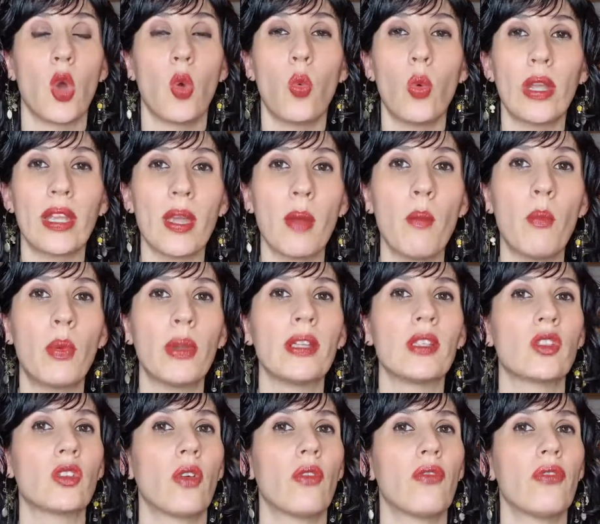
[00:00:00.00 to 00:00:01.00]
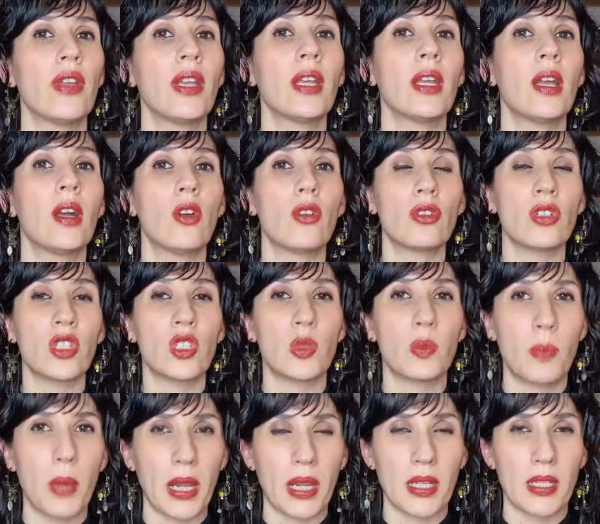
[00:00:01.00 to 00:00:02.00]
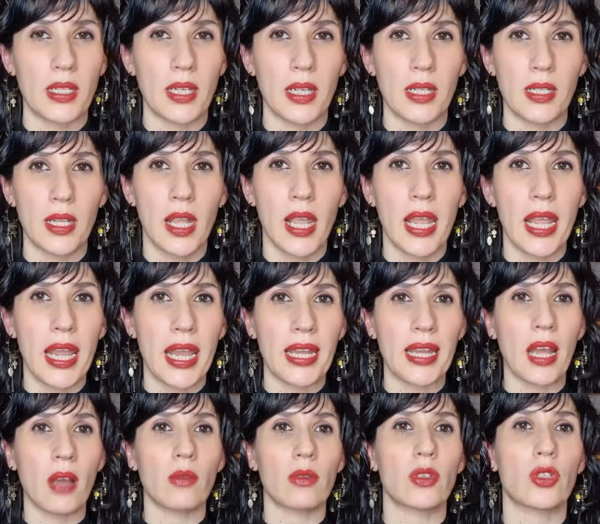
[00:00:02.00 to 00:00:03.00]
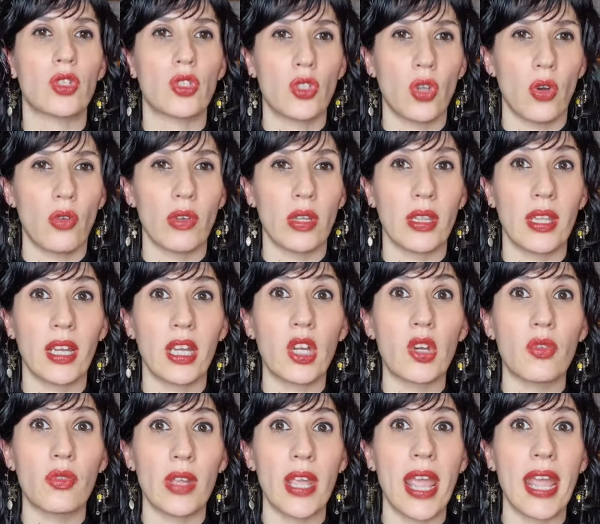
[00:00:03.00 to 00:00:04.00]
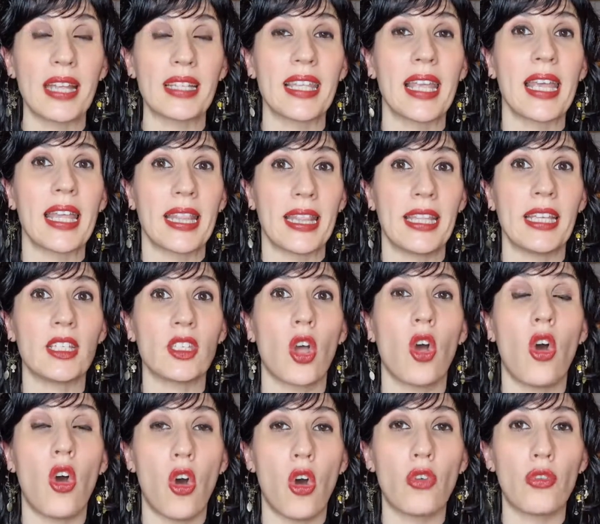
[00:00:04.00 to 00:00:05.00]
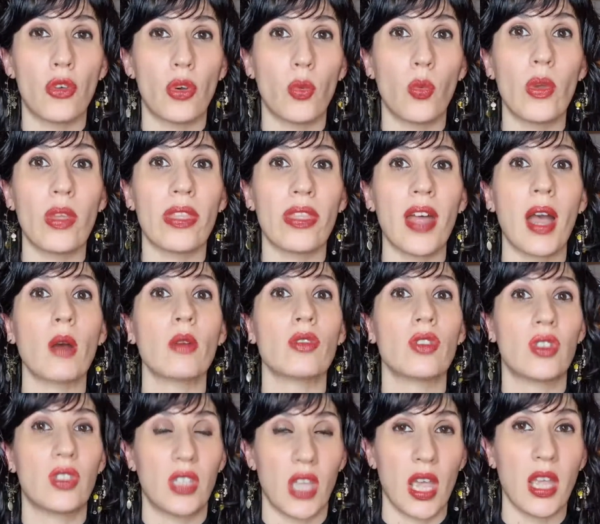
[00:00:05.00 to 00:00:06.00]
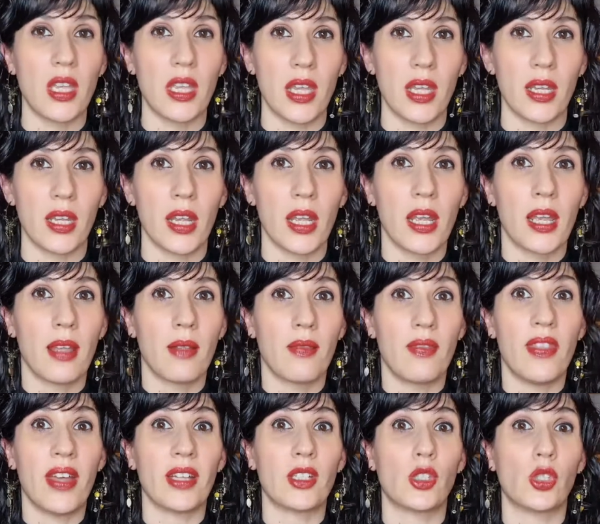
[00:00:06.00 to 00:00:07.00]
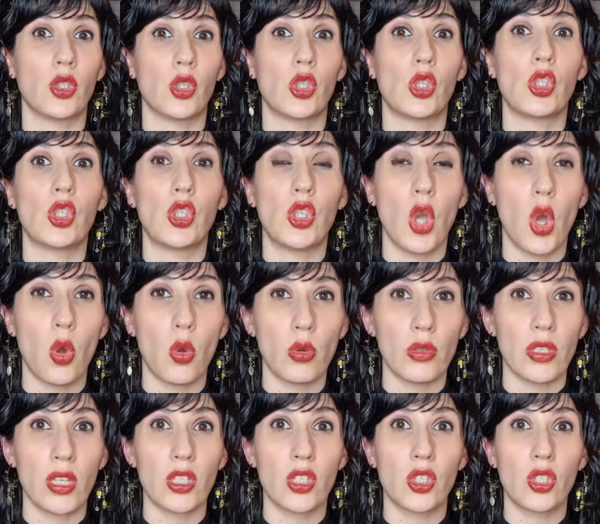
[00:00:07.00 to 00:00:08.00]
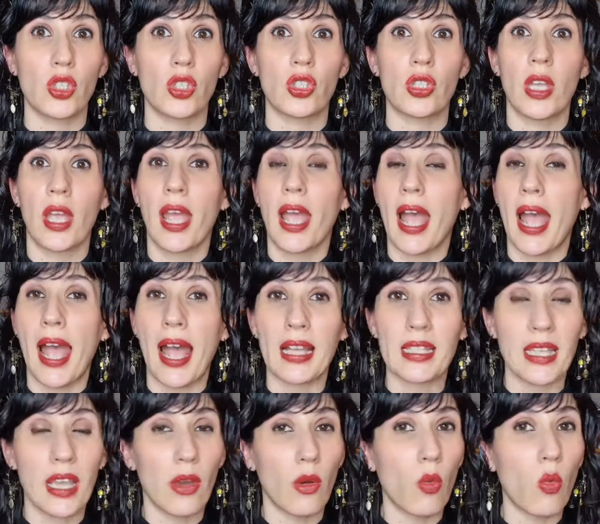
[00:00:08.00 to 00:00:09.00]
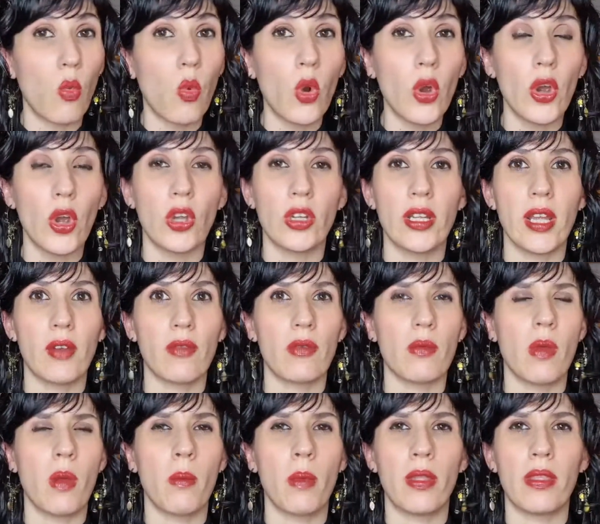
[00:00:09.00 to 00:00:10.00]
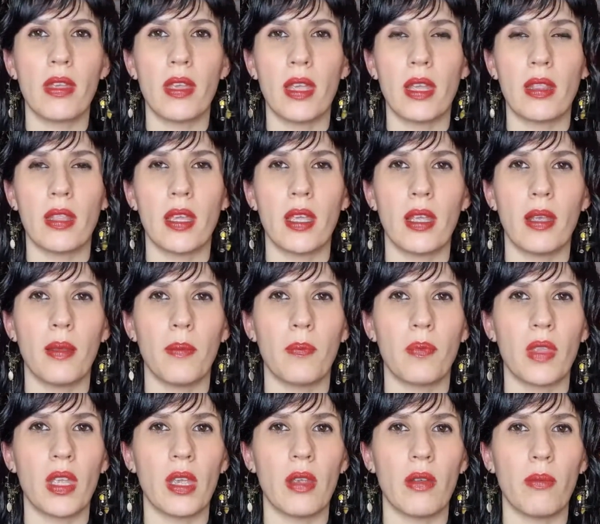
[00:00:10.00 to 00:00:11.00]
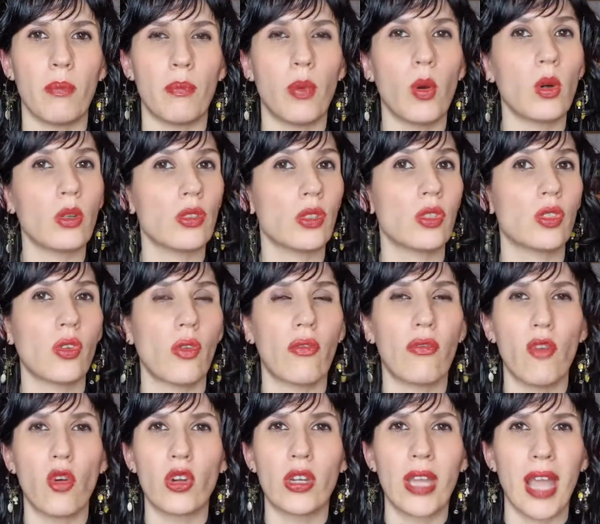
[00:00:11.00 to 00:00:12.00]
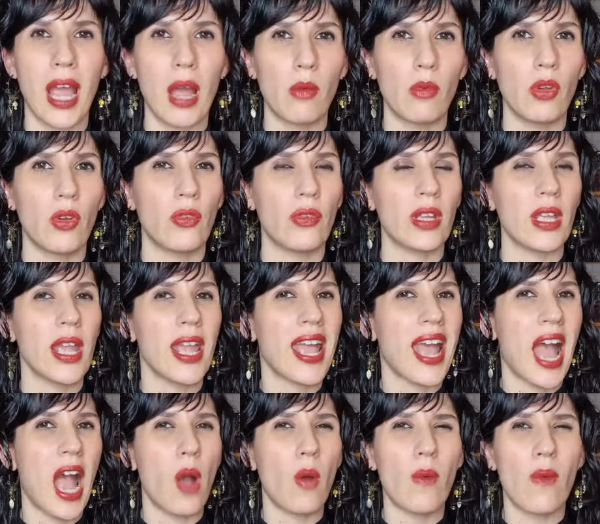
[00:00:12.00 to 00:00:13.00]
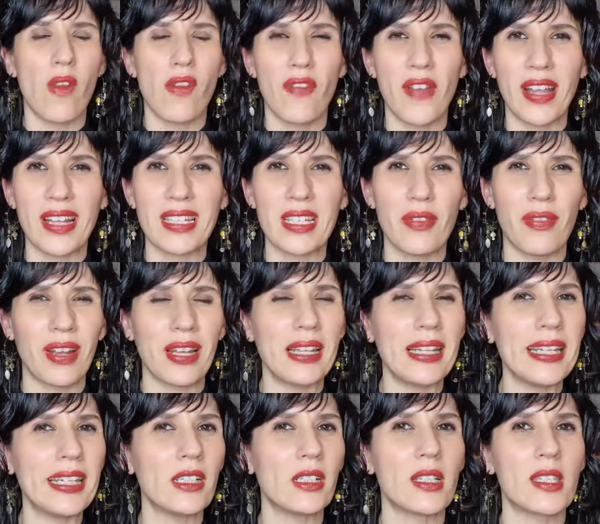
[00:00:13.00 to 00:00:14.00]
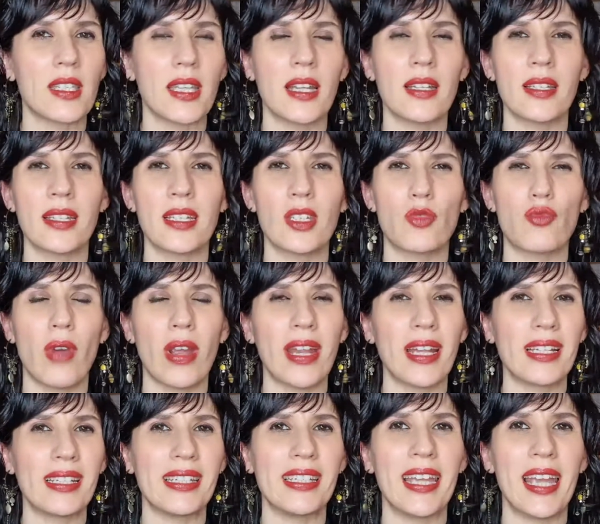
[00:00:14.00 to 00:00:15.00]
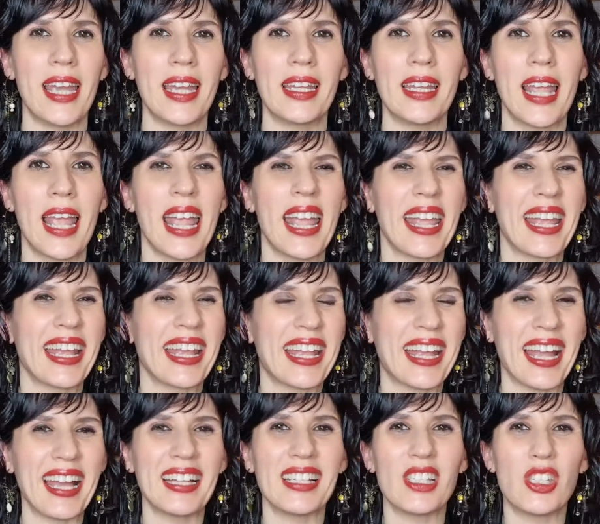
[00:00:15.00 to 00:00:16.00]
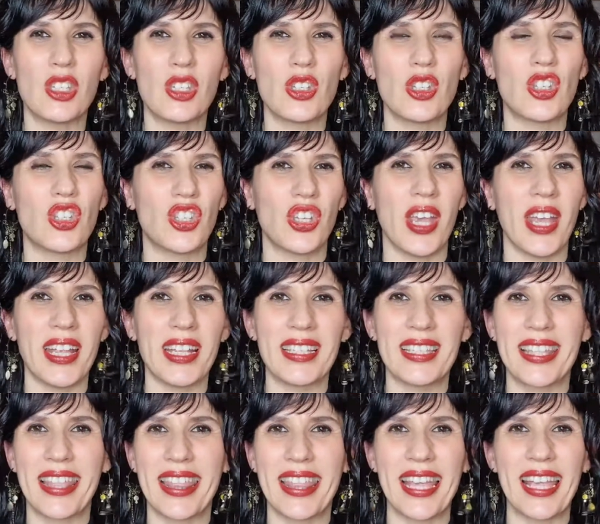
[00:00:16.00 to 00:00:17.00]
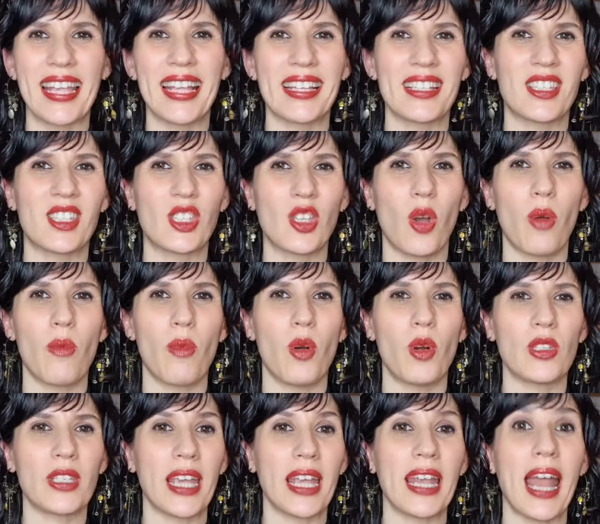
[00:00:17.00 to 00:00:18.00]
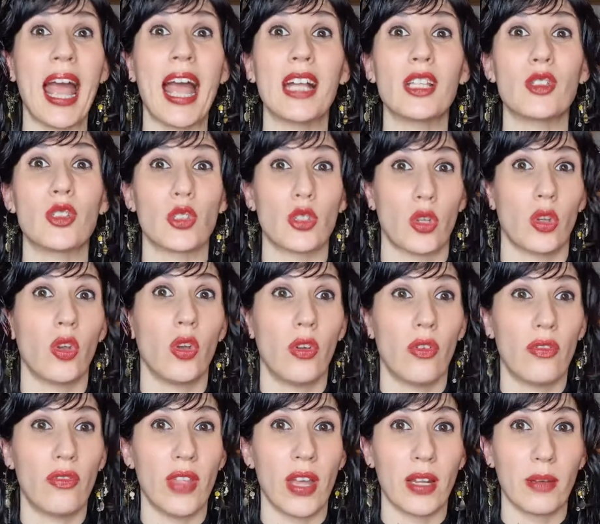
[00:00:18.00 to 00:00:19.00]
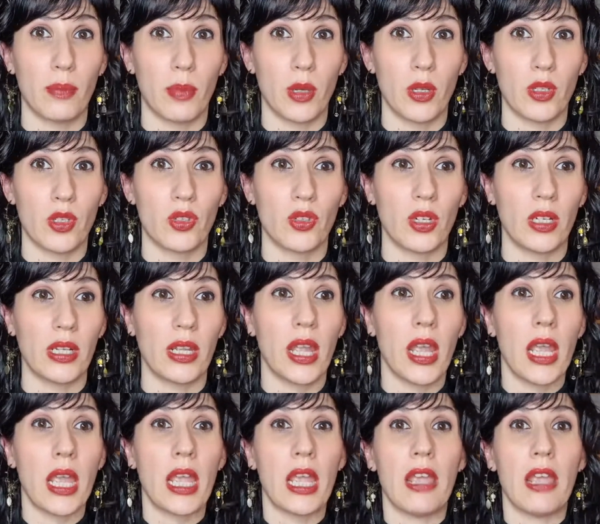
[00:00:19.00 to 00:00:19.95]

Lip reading: We can bring something unexpected in our story that creates this horror without saying, that just shows, that just has a word. Yeah, remember the importance of vocabulary, how effective a little sentence right at the end can just change things so much, and I just love that personally.